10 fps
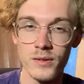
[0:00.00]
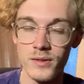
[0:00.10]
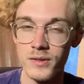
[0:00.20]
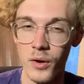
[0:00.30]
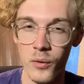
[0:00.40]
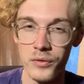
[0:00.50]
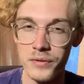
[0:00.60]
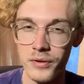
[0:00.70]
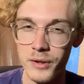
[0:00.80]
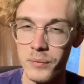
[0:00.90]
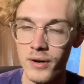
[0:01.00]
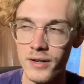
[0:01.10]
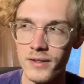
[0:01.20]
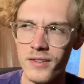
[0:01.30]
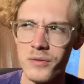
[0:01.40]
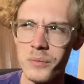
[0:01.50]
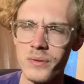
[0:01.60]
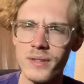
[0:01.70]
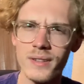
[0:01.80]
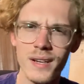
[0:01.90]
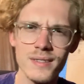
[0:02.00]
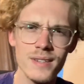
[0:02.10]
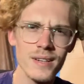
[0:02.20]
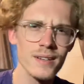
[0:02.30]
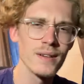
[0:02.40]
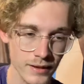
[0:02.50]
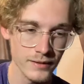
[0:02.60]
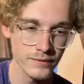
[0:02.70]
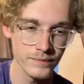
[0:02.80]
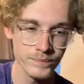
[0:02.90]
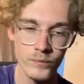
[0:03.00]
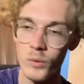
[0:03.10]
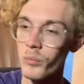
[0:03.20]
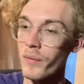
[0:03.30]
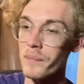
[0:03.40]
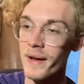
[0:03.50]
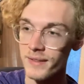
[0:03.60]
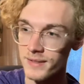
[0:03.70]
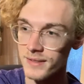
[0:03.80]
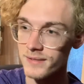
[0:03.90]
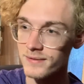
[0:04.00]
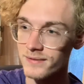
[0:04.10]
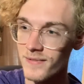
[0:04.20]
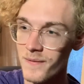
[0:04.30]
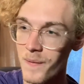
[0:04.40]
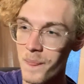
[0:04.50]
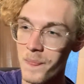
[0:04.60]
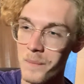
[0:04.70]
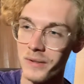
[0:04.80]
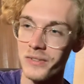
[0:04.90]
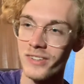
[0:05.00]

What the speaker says: the only funny part of the movie, I'd say. Robert Pattinson, believe it or